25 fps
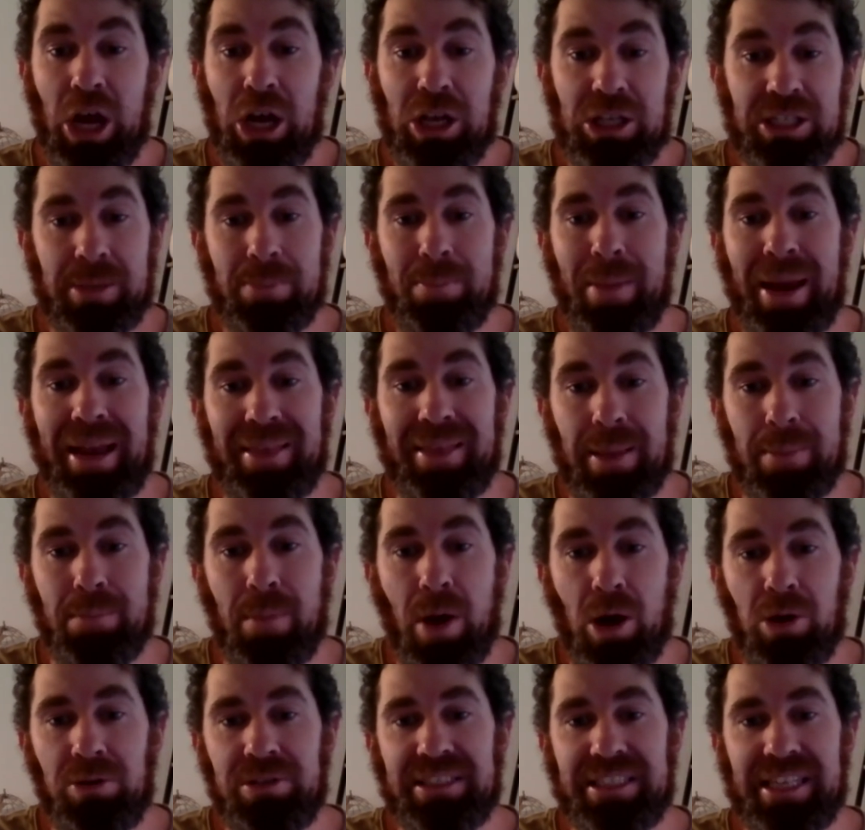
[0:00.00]
to make the
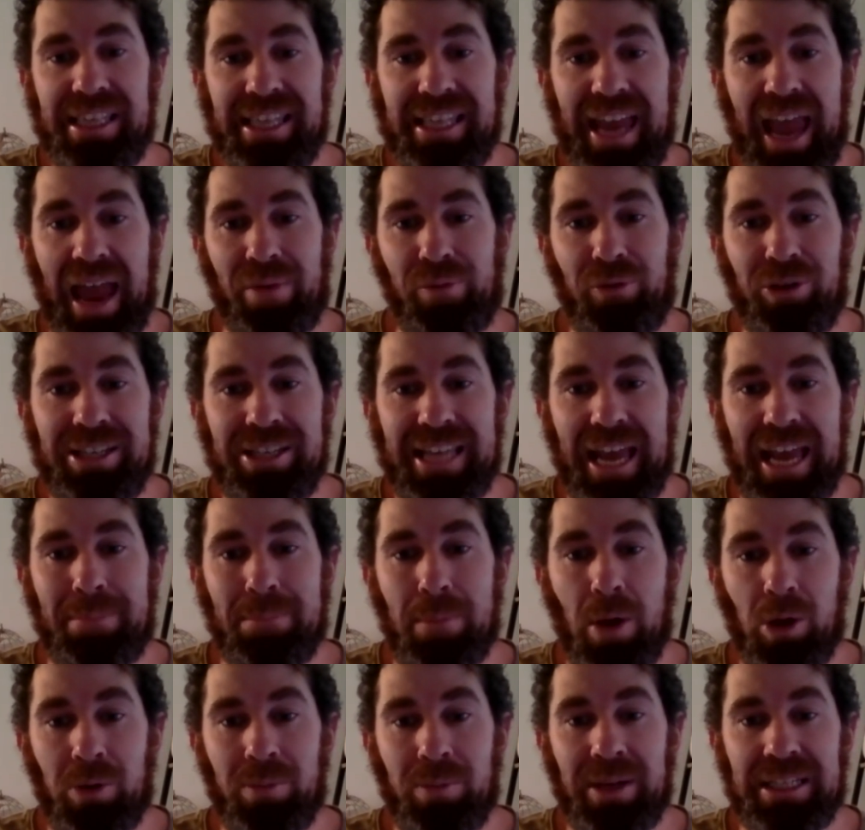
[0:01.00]
most of the everyday
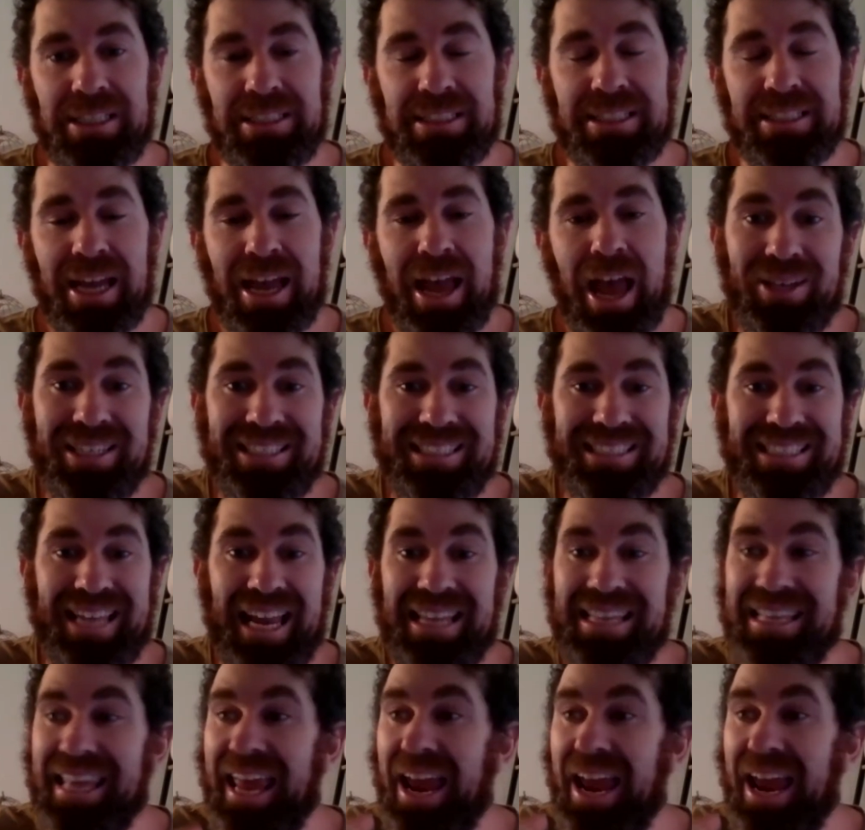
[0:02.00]
moments. Is
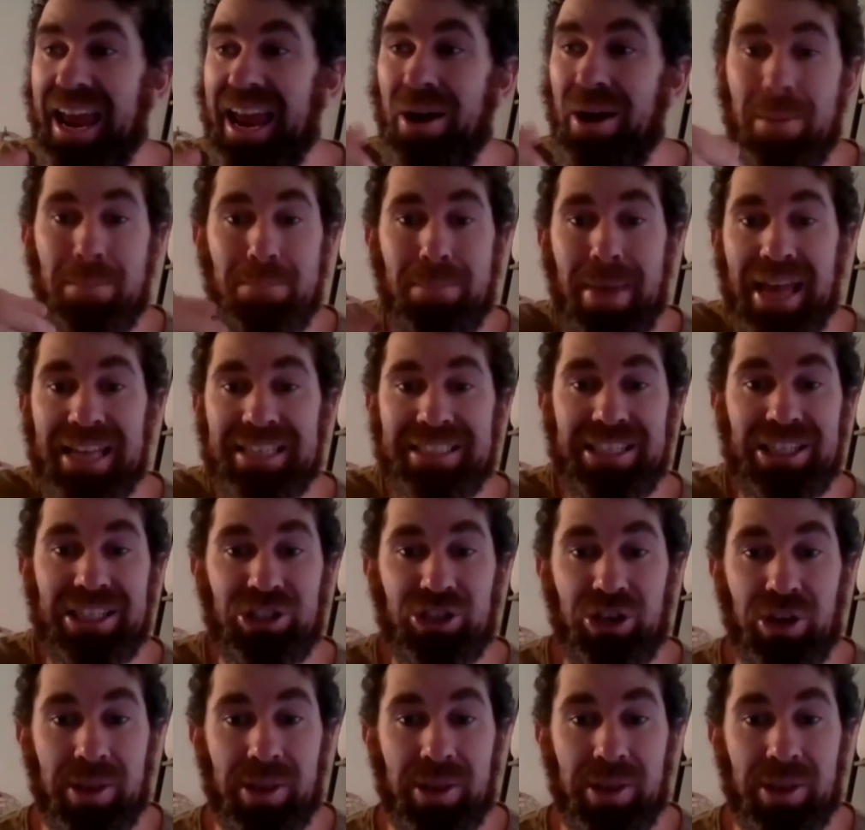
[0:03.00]
send out a message